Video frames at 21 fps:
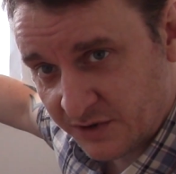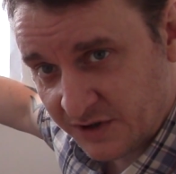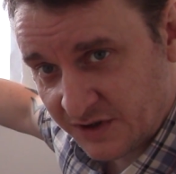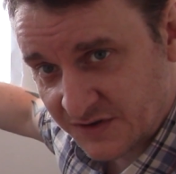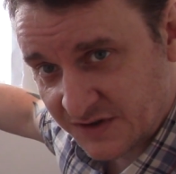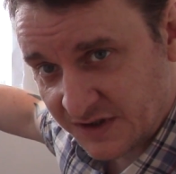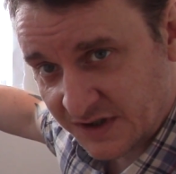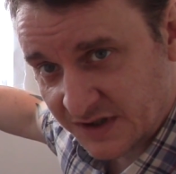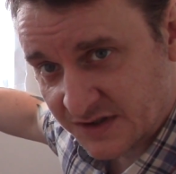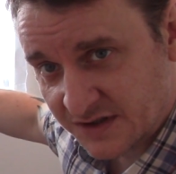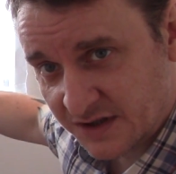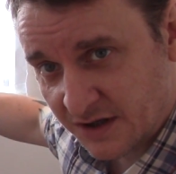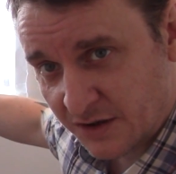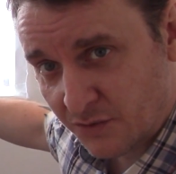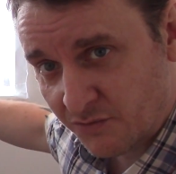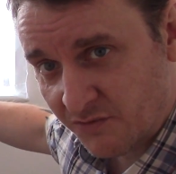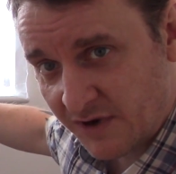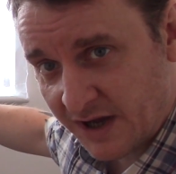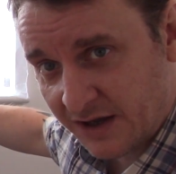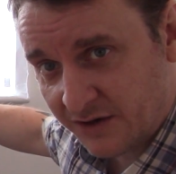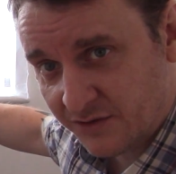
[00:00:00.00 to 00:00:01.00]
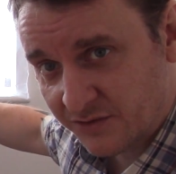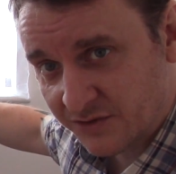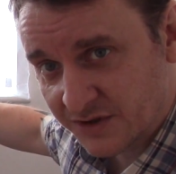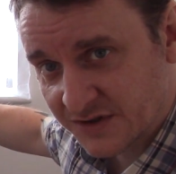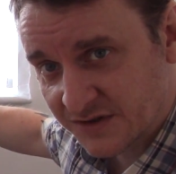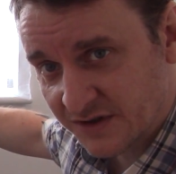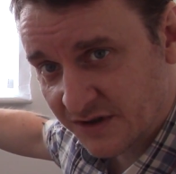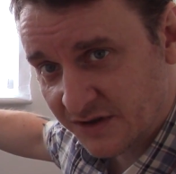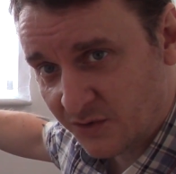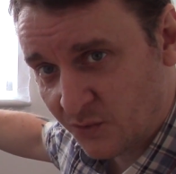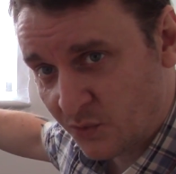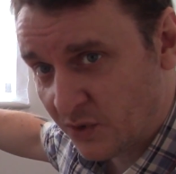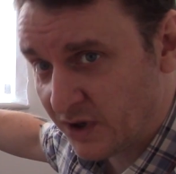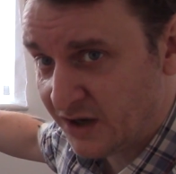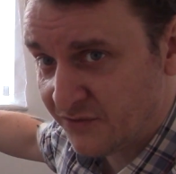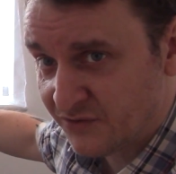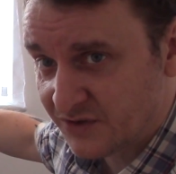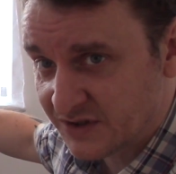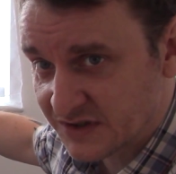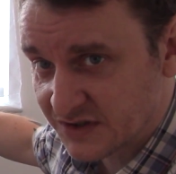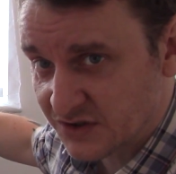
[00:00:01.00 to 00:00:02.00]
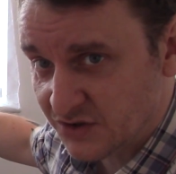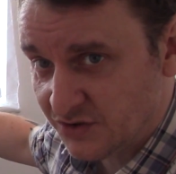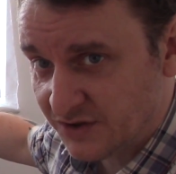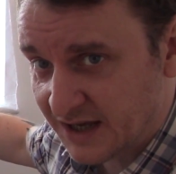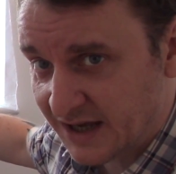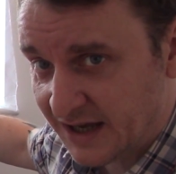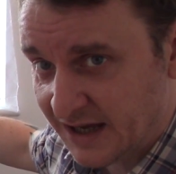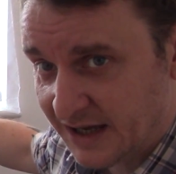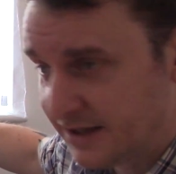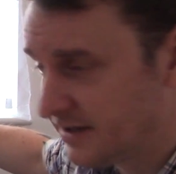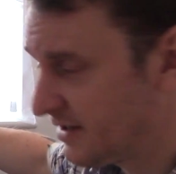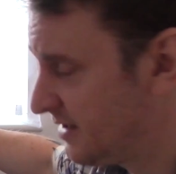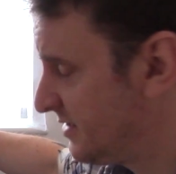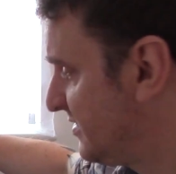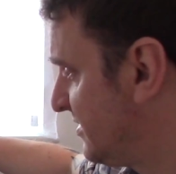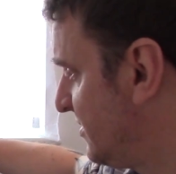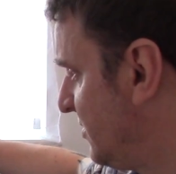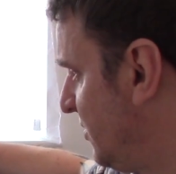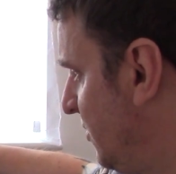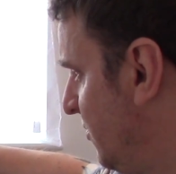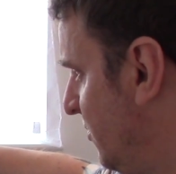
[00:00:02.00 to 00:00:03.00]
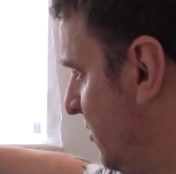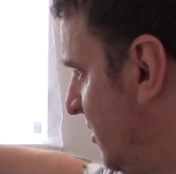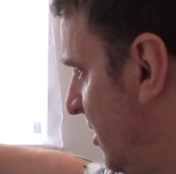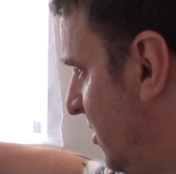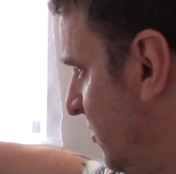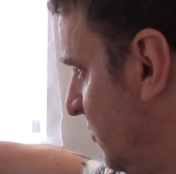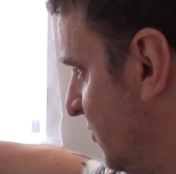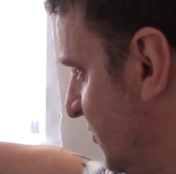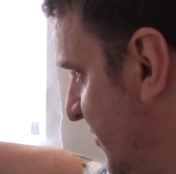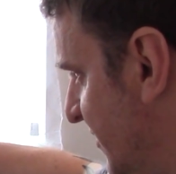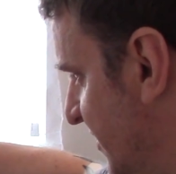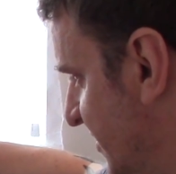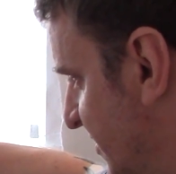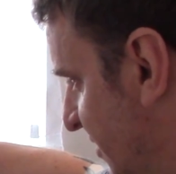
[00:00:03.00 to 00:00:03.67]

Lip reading: and use an external rad or external whatever's, you can. There's 2 holes at the